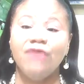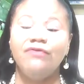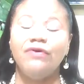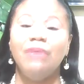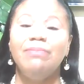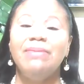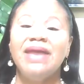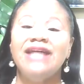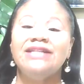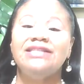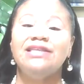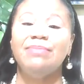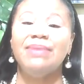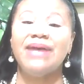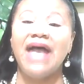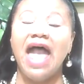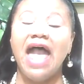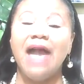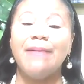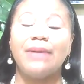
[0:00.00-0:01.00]
For me to
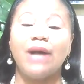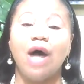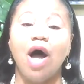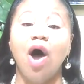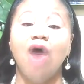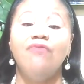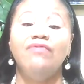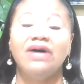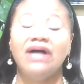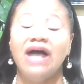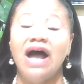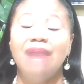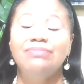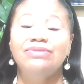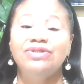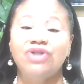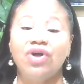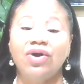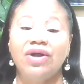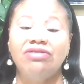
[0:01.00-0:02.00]
be able to
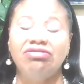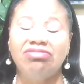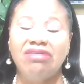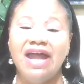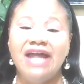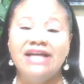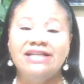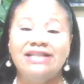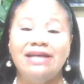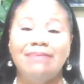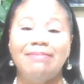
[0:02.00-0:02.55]
overcome certain things